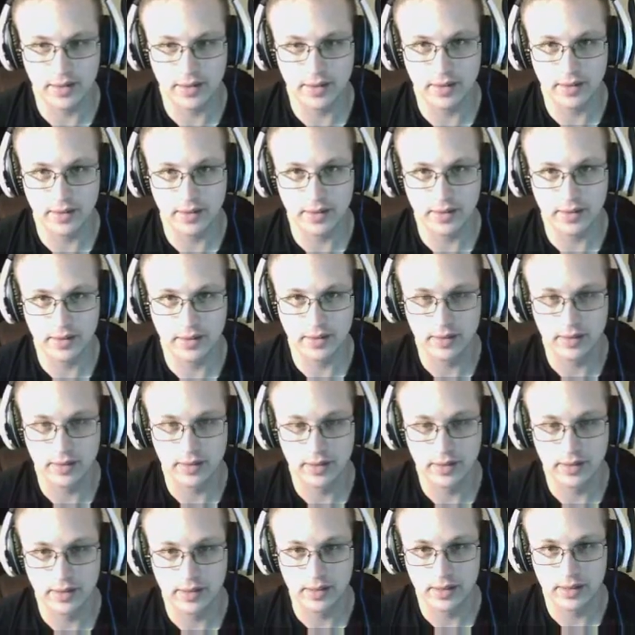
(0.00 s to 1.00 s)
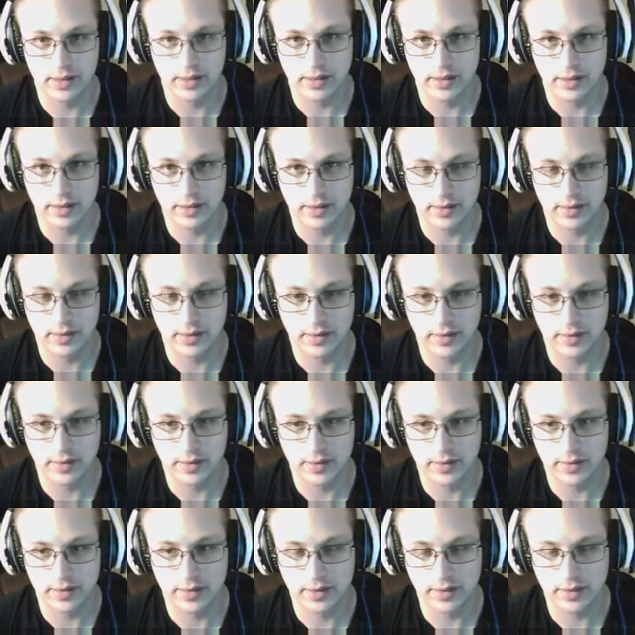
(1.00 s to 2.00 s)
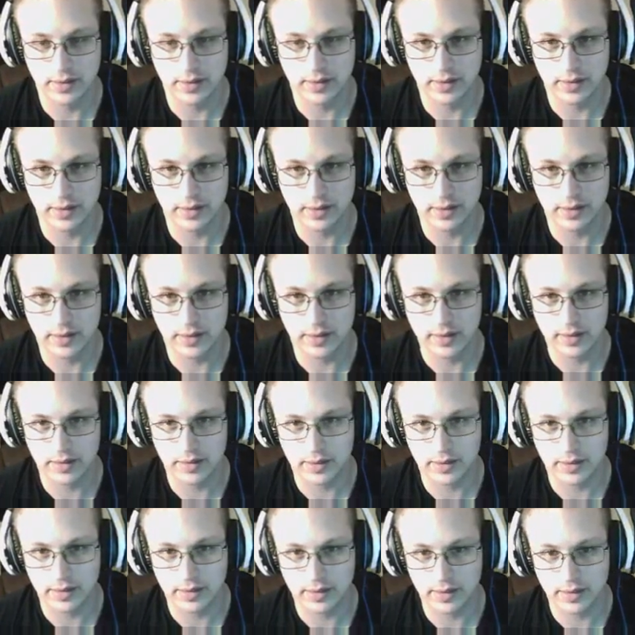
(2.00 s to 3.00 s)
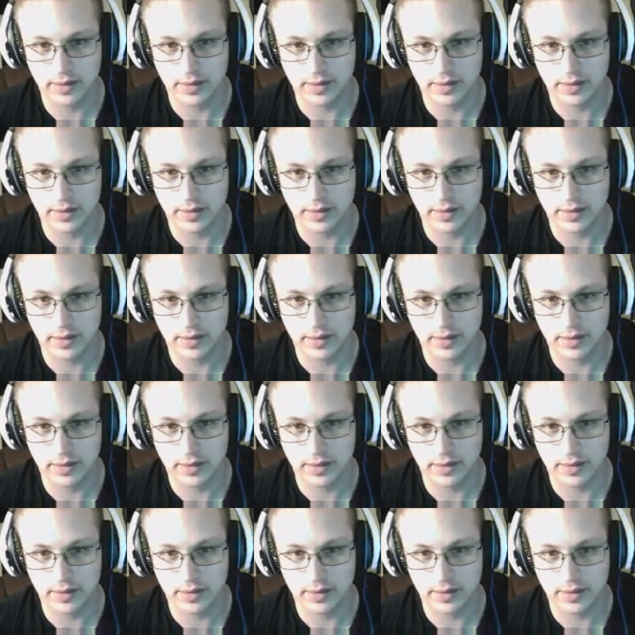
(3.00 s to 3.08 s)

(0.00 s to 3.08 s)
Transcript: Nobody speaks.